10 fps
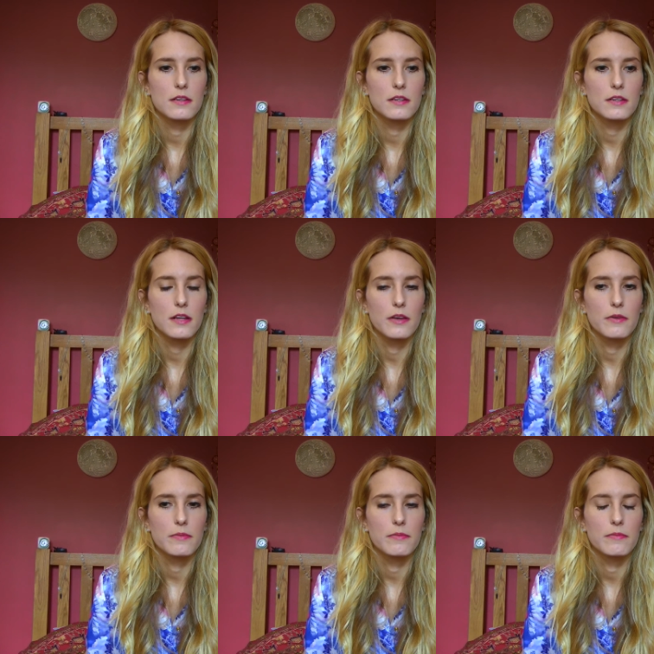I don't know,
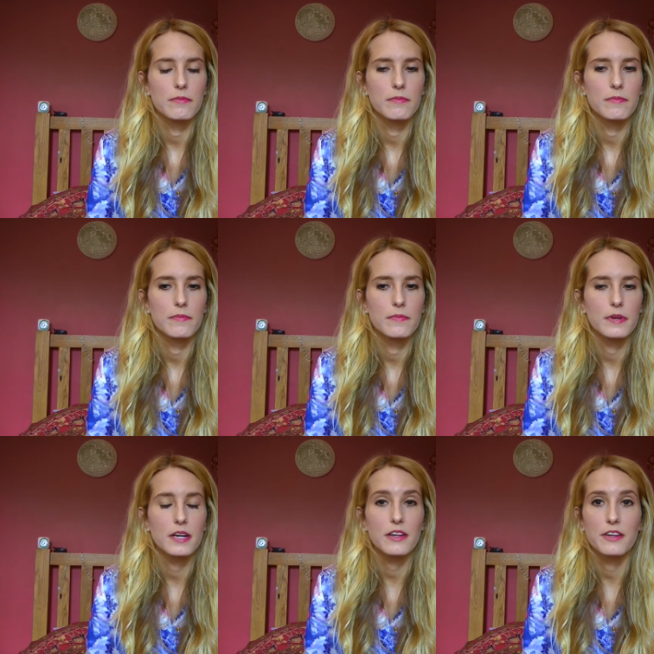
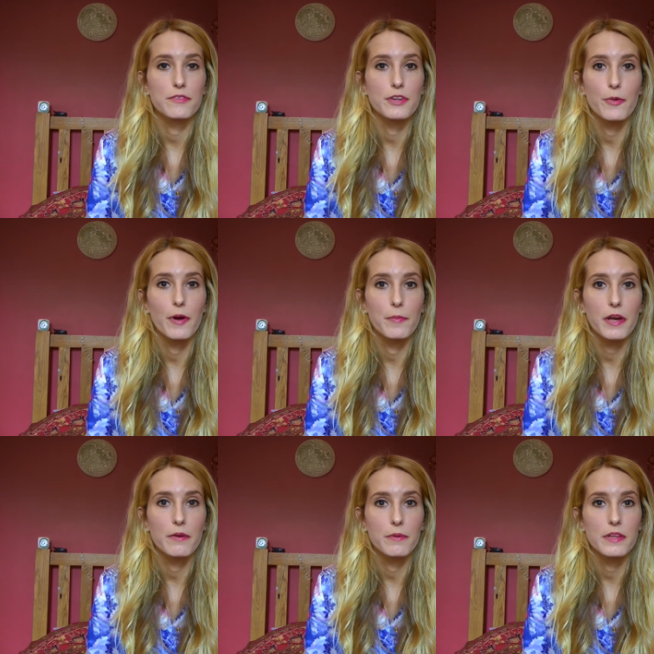I don't even know where I'm
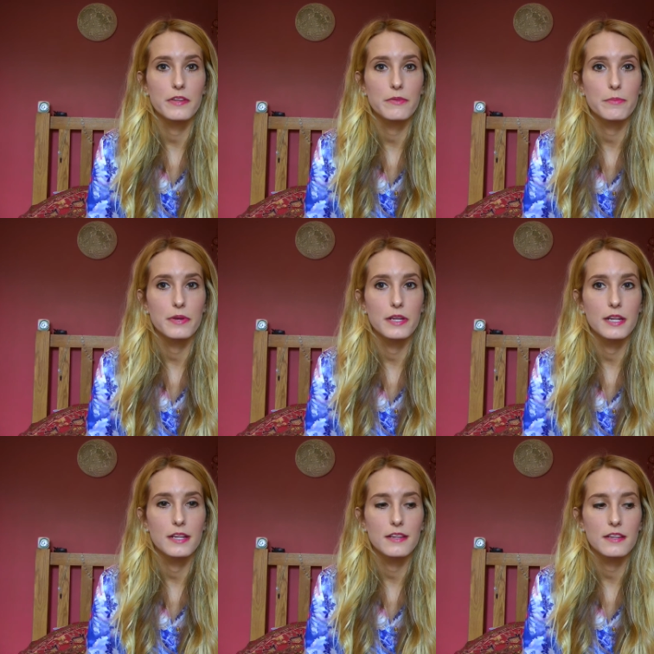going with this, but